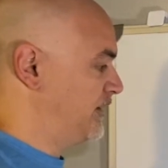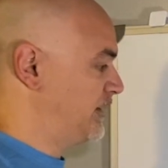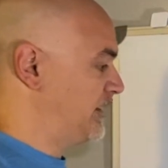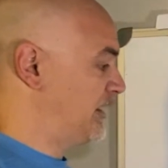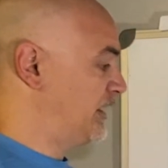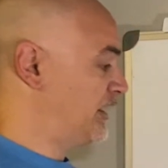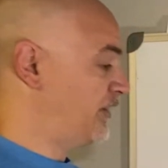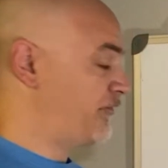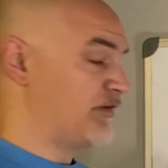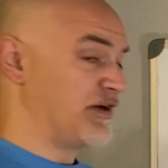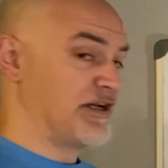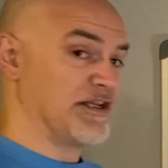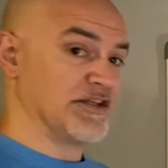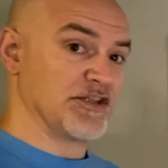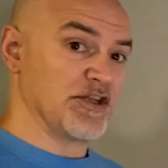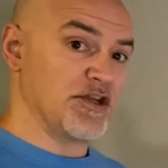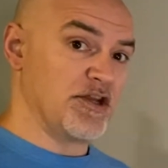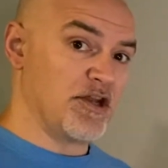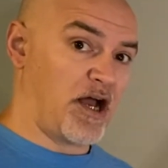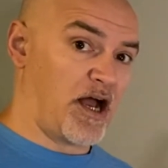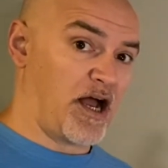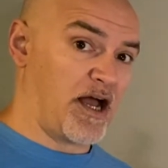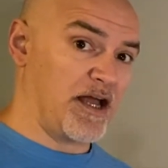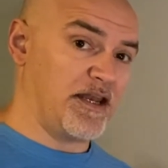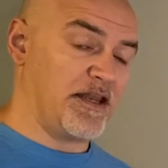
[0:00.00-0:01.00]
if it is
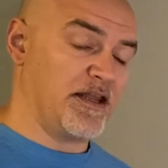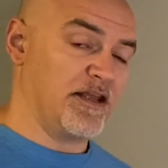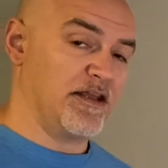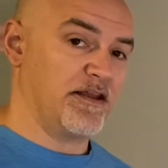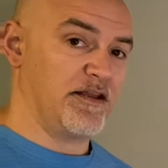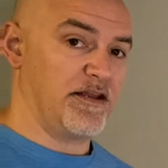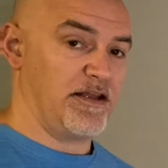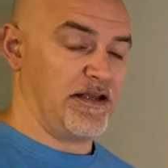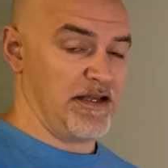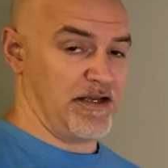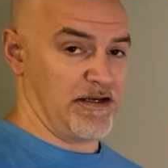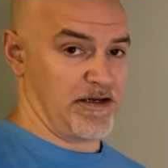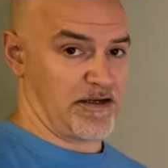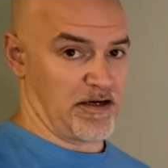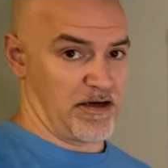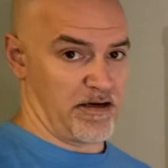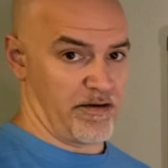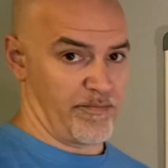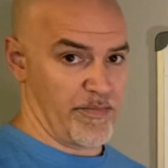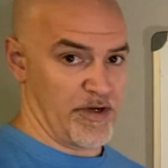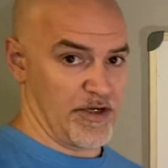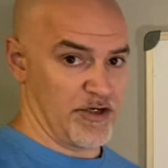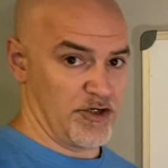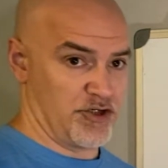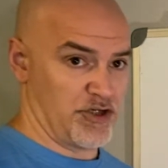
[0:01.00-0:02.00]
not
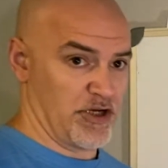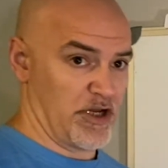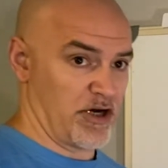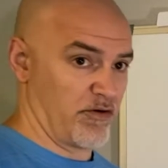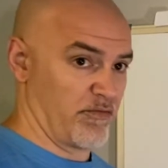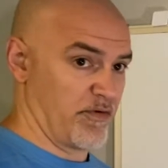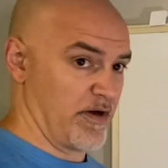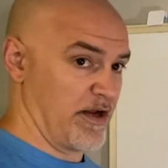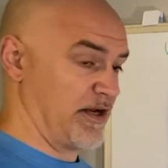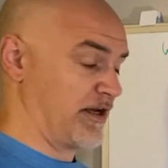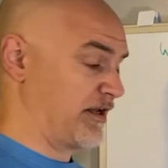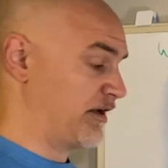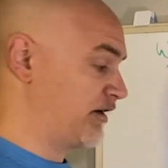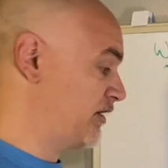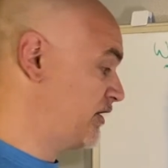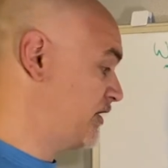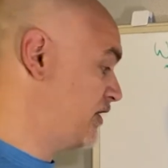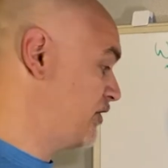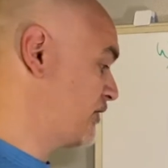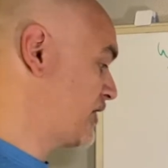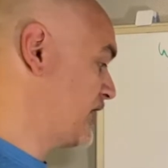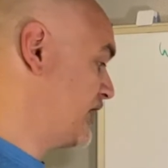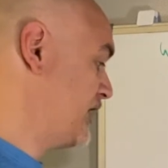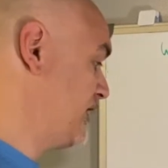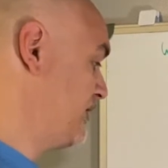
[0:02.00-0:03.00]
income generating,
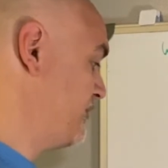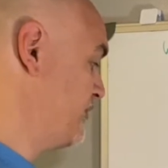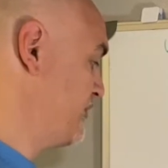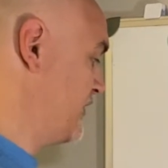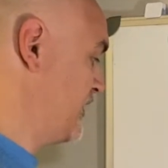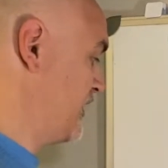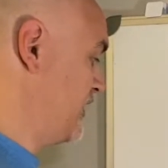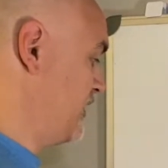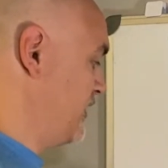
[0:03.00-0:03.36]
okay,